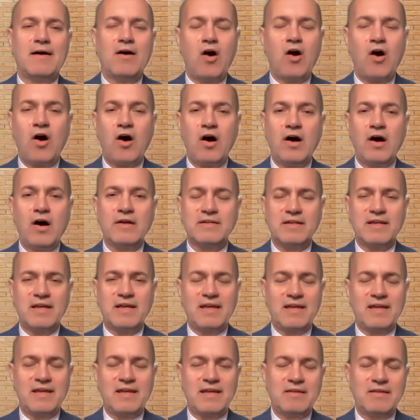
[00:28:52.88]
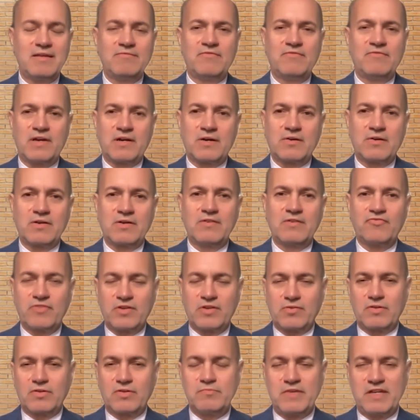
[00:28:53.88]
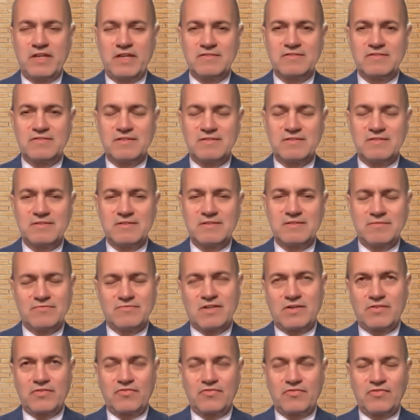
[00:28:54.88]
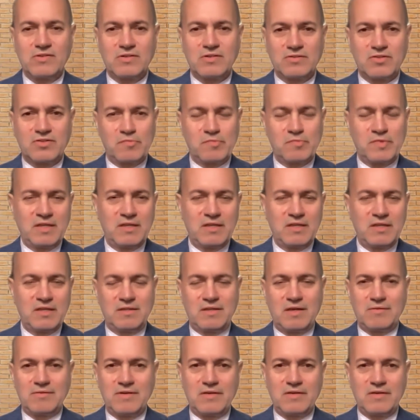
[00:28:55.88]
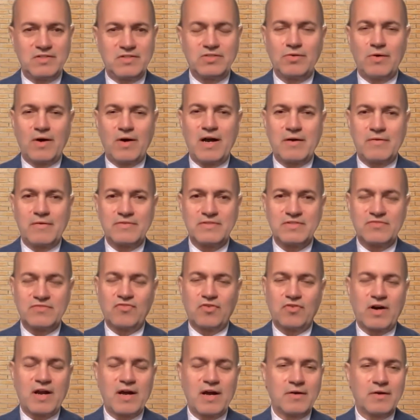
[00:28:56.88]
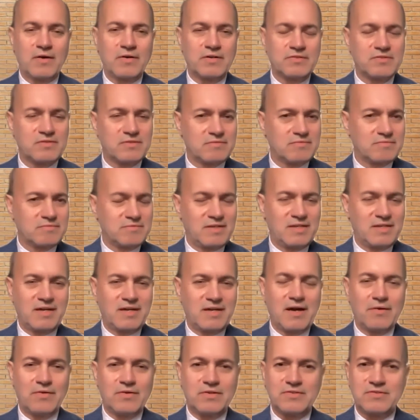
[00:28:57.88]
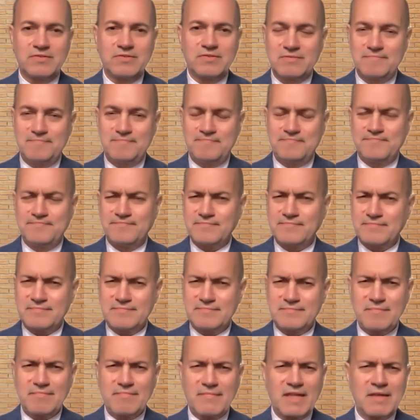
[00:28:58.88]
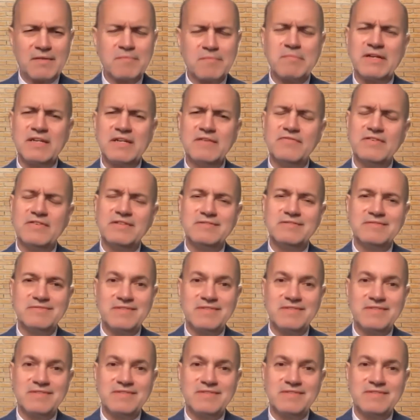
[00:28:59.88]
on a very frequent basis. Very frequent could be, every 2 hours, 4 hours, 8 hours. But even,